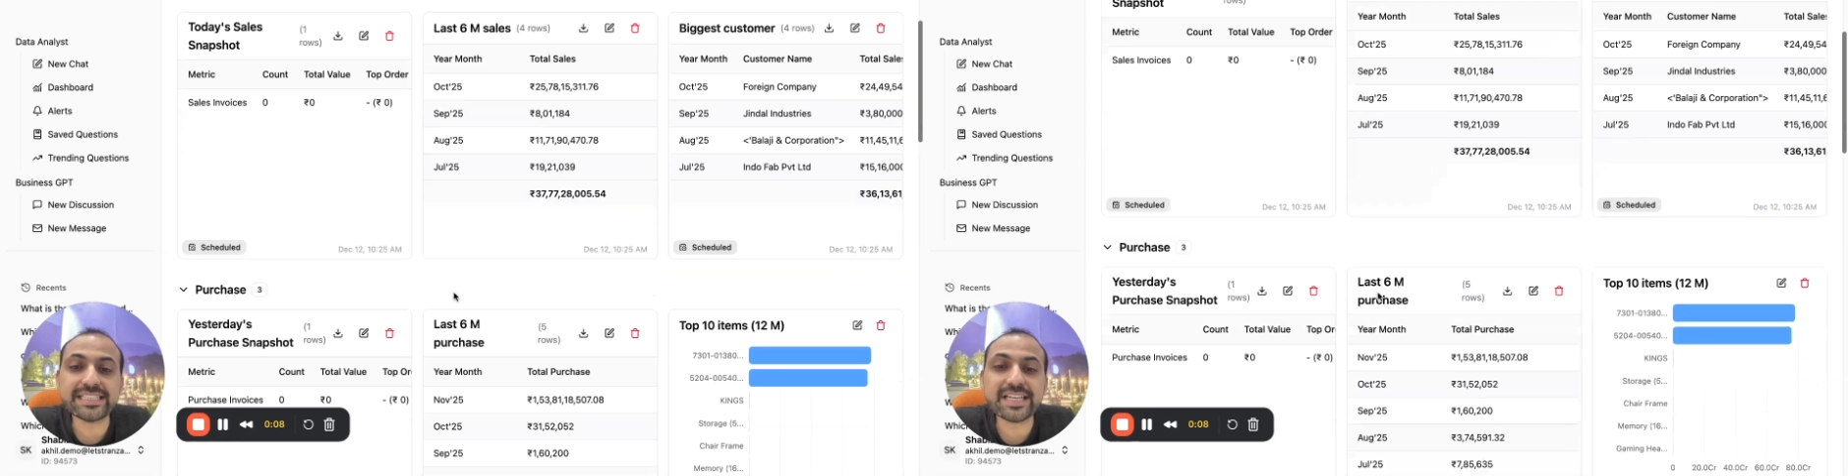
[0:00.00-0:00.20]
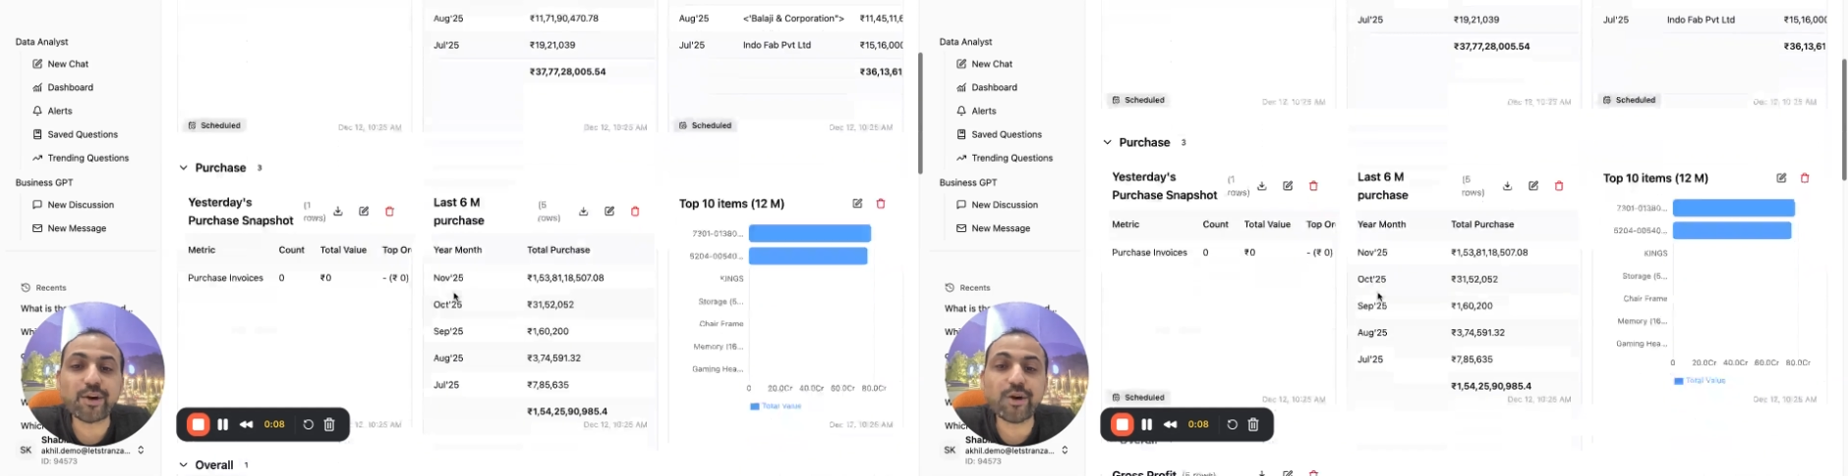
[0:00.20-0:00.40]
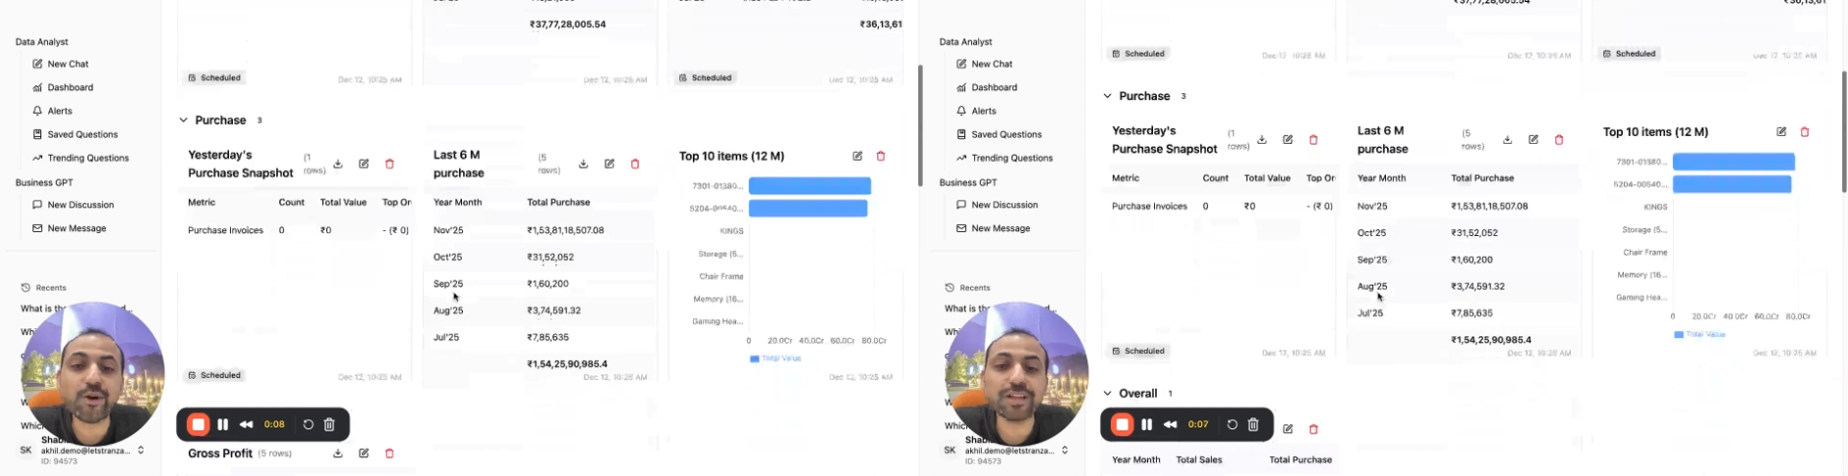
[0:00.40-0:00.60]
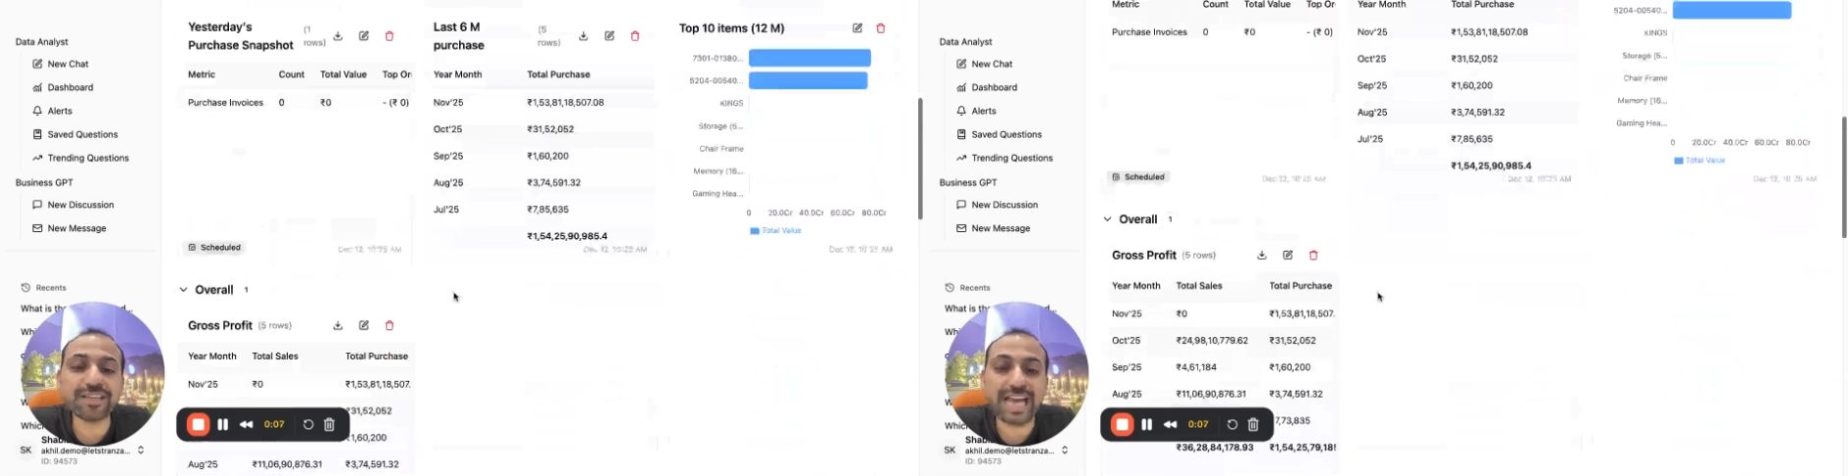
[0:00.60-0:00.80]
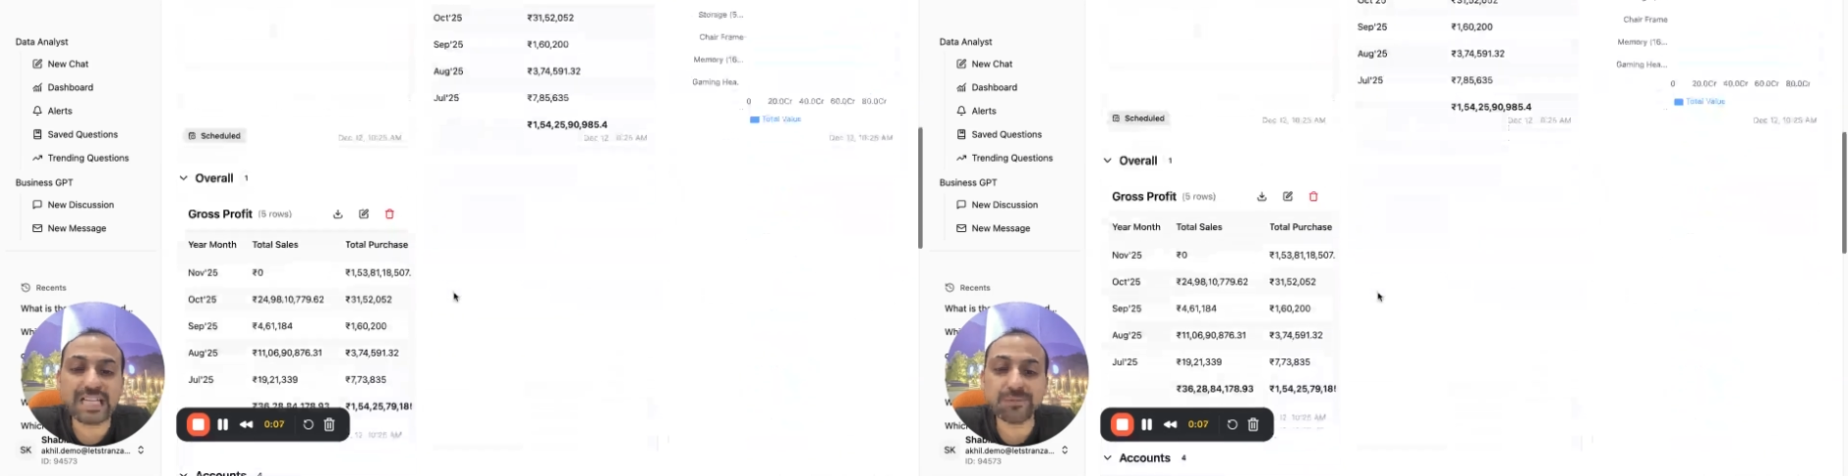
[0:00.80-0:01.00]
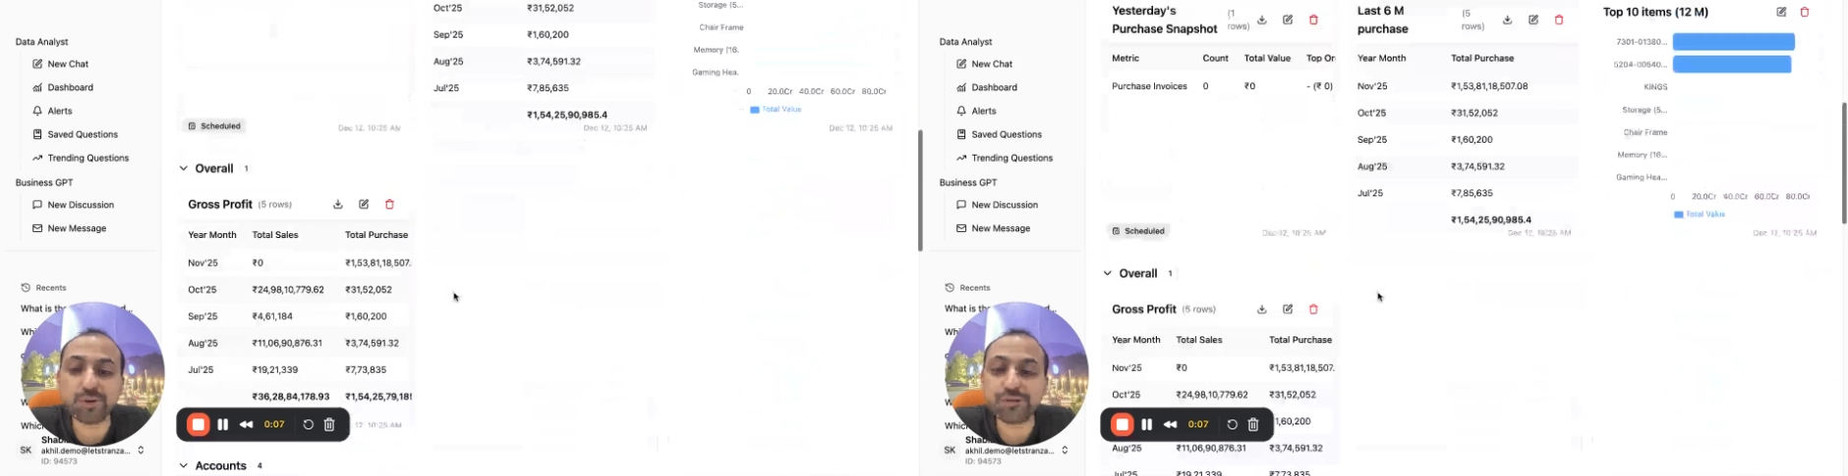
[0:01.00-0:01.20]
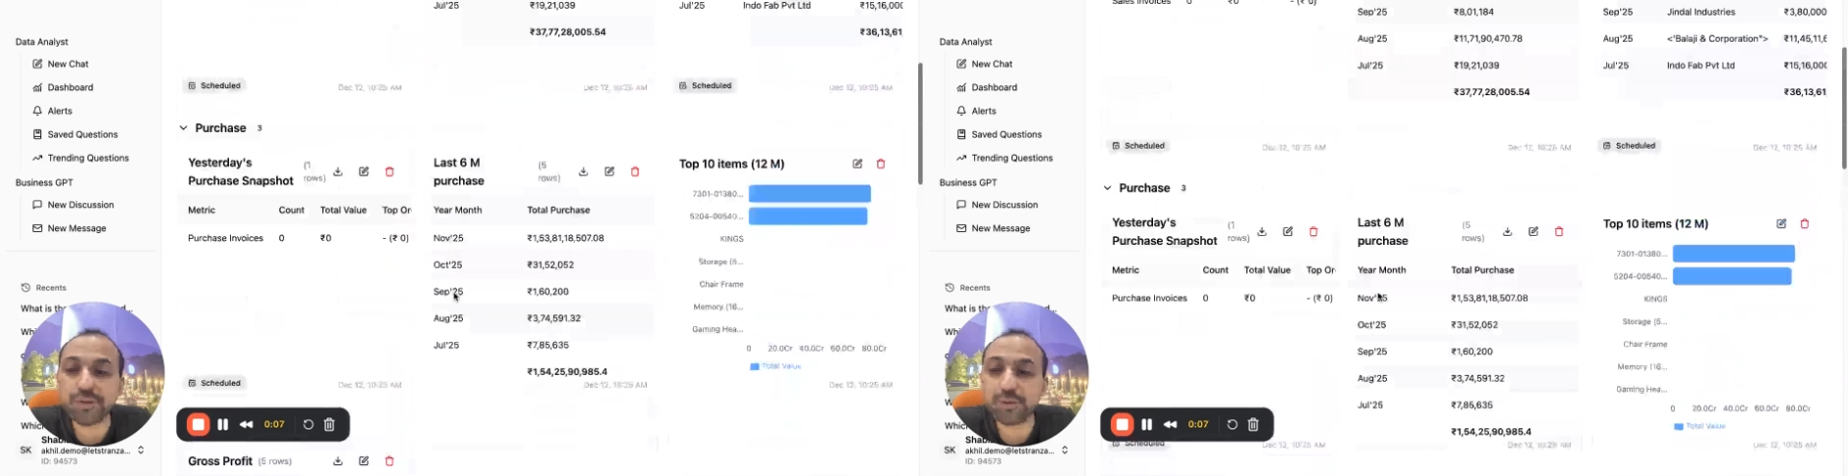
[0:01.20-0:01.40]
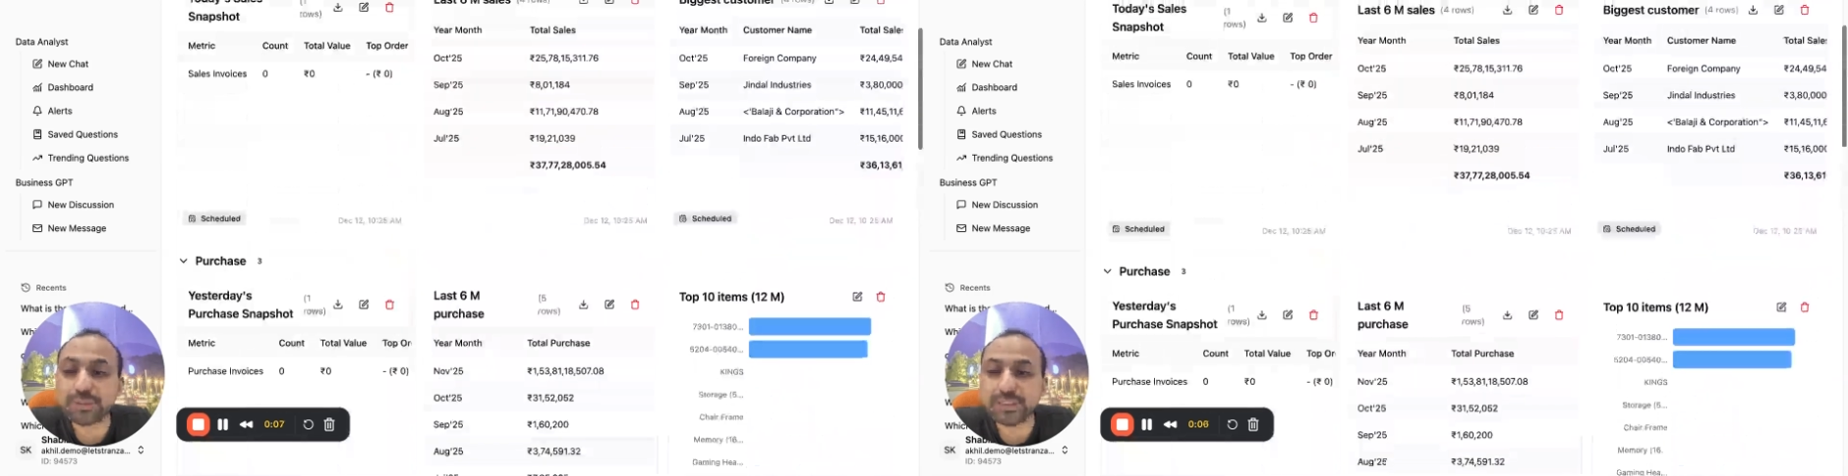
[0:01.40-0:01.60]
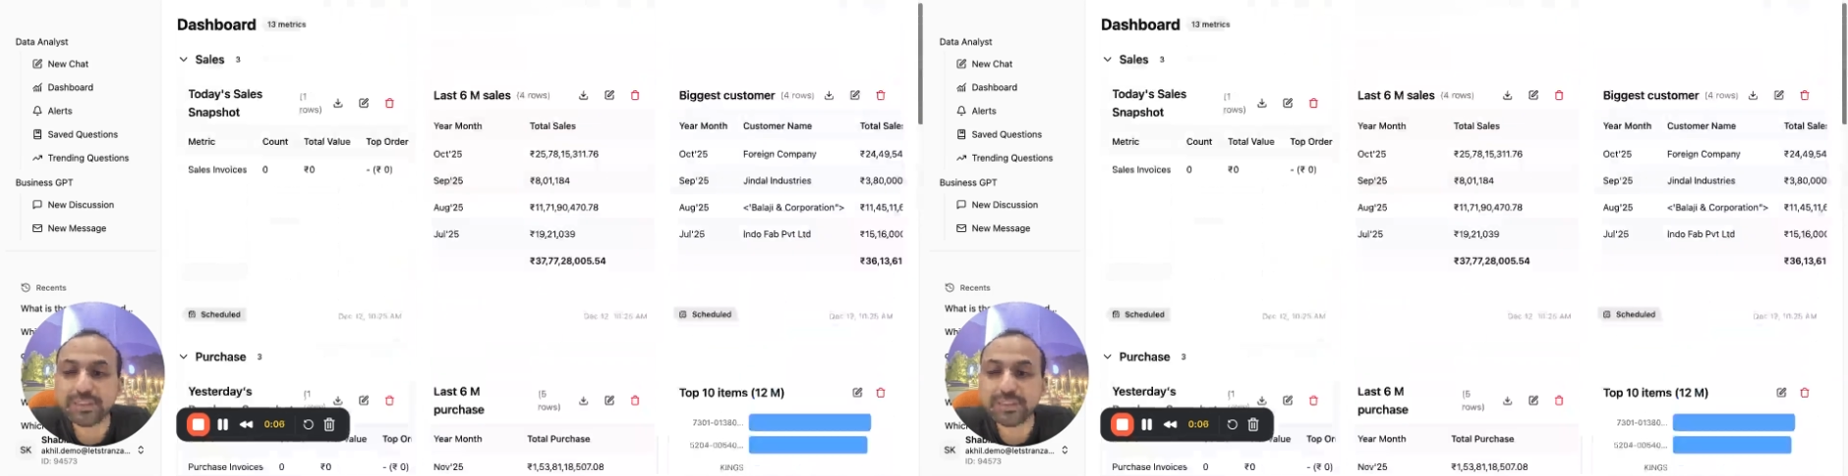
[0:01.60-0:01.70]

these are all the dashboards for you.